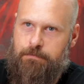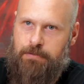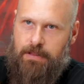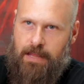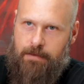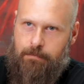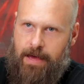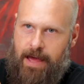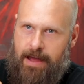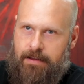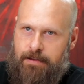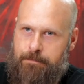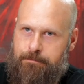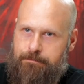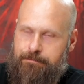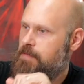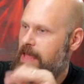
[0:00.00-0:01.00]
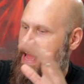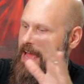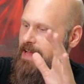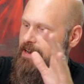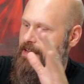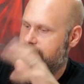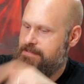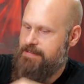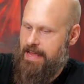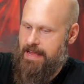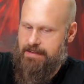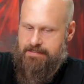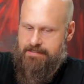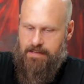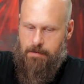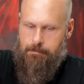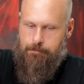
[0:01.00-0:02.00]
playback. And it
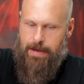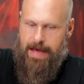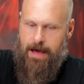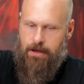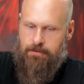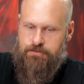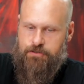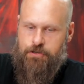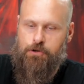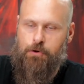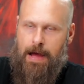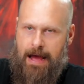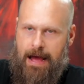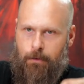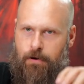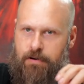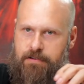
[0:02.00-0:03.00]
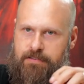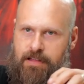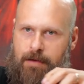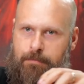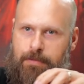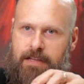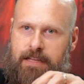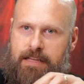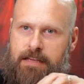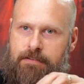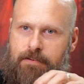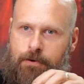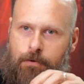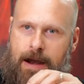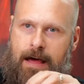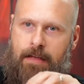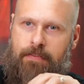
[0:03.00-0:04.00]
takes about two hours, I believe,
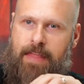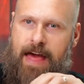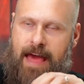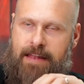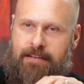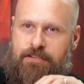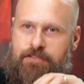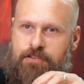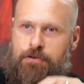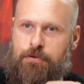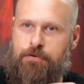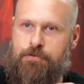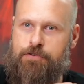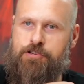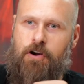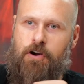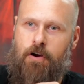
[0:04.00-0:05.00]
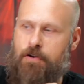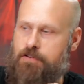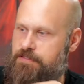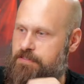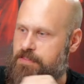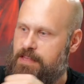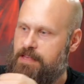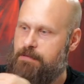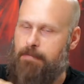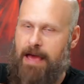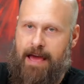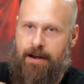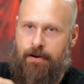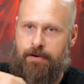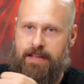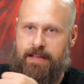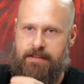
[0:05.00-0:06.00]
around that to charge the battery